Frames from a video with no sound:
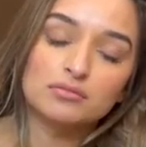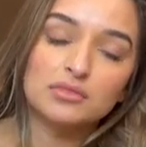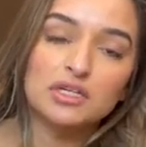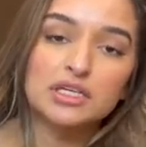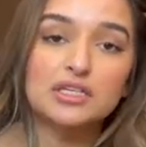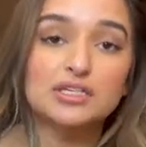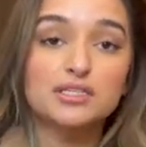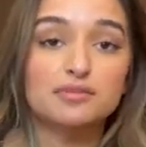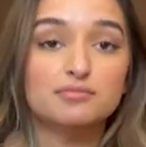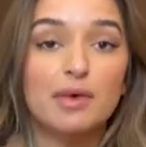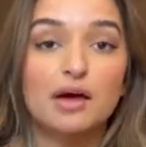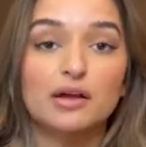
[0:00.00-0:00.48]

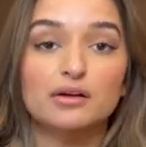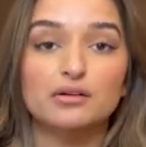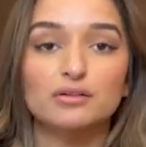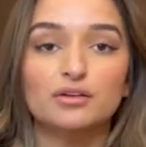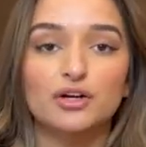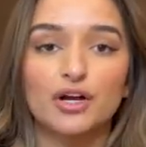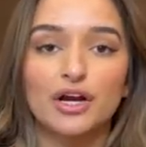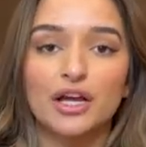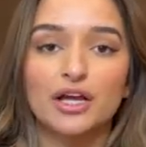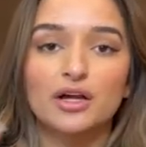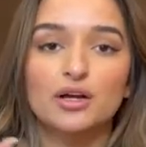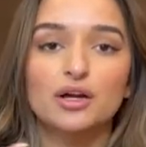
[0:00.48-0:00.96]
his metal
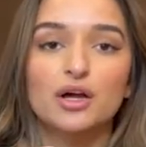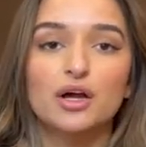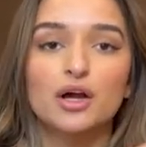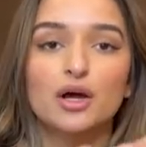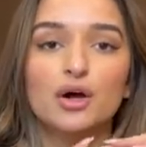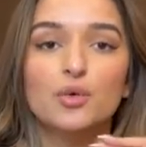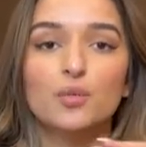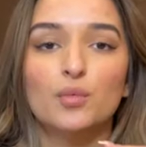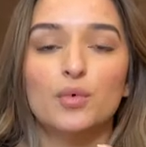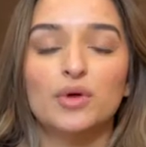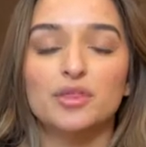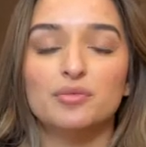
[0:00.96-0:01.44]
crate,
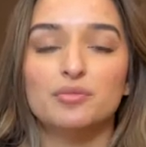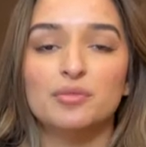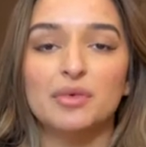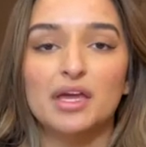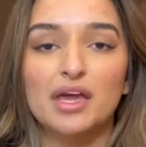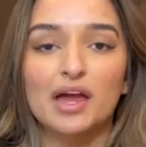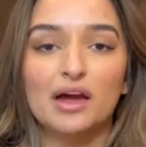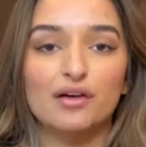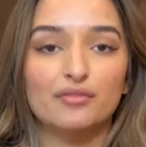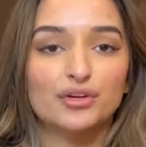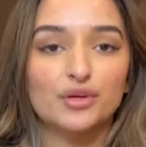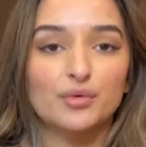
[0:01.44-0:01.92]
with me
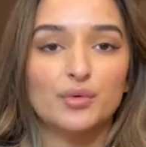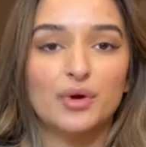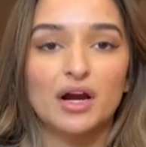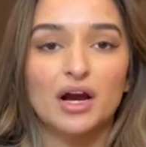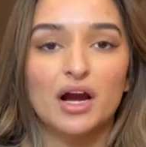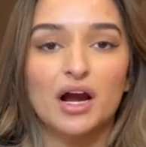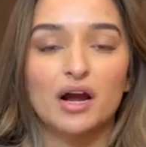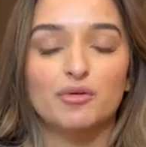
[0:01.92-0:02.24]
everywhere.